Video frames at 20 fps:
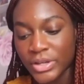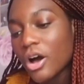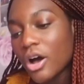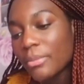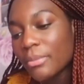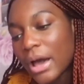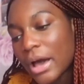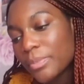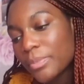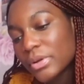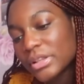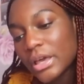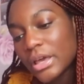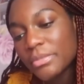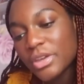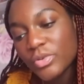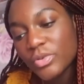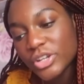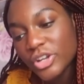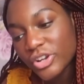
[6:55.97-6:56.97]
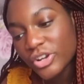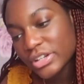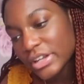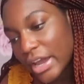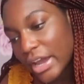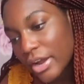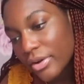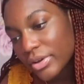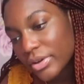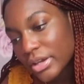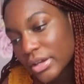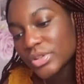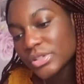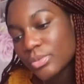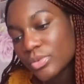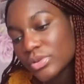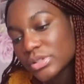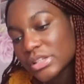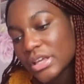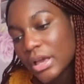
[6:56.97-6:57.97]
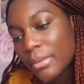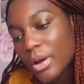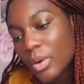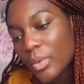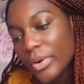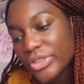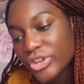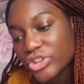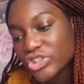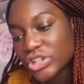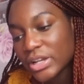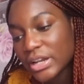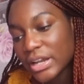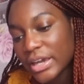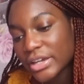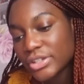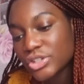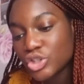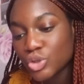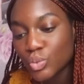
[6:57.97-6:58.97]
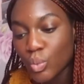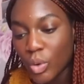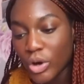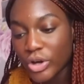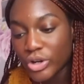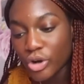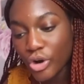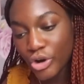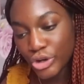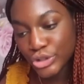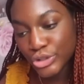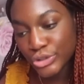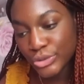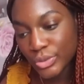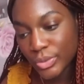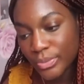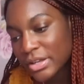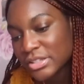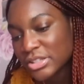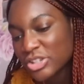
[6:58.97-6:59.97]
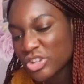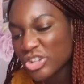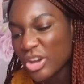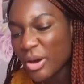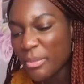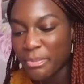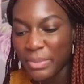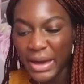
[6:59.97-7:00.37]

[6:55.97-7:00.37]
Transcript: Apple let me read her diary. It was mostly about whether she liked 1 or 2 because they're not